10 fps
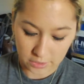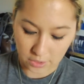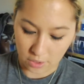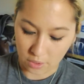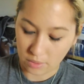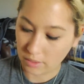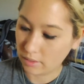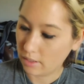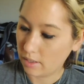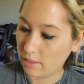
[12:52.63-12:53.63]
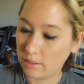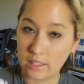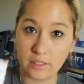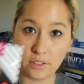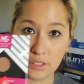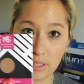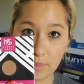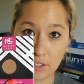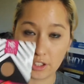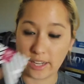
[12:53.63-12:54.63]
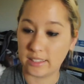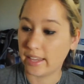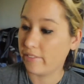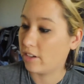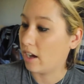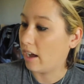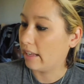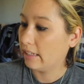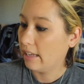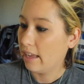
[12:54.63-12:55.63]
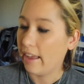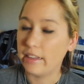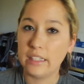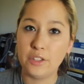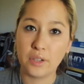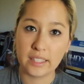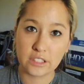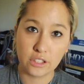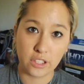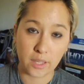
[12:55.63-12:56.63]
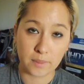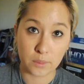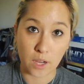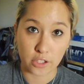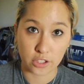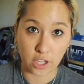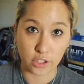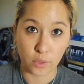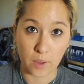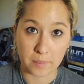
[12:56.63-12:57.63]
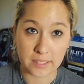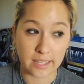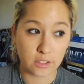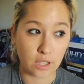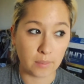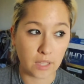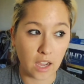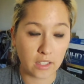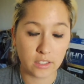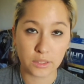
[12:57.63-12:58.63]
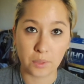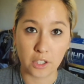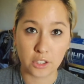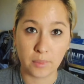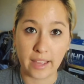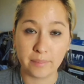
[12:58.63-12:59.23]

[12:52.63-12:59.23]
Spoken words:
So these are some of the shades I've got, and you guys can look up the swatches on their website, so I'm not going to swatch them.